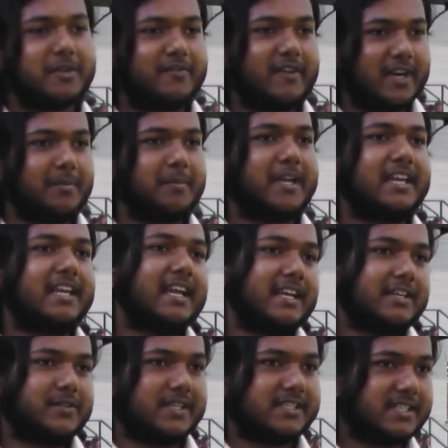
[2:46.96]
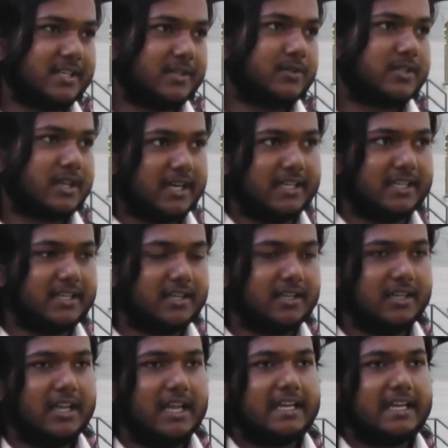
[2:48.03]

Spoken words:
very beginning interested to study here.